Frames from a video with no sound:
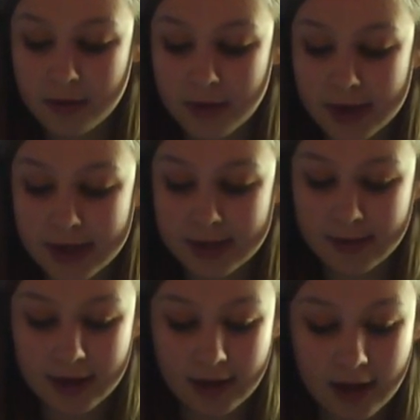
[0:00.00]
which is
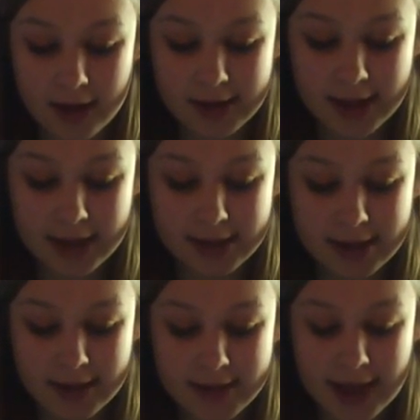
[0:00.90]
when Kurt takes
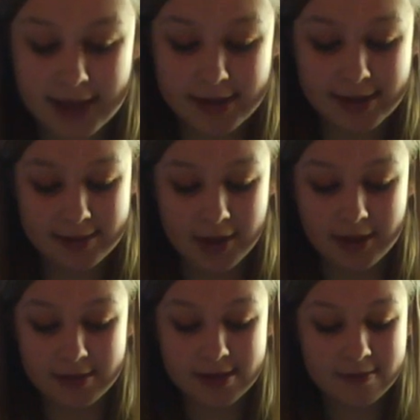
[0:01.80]
Dave's hand and
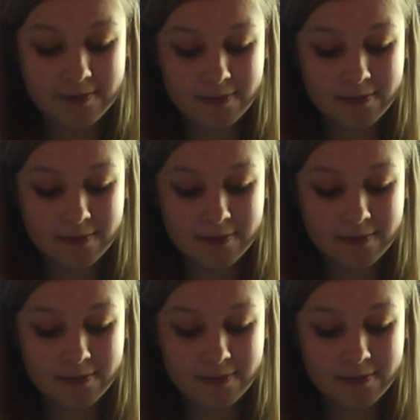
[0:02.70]
smiles.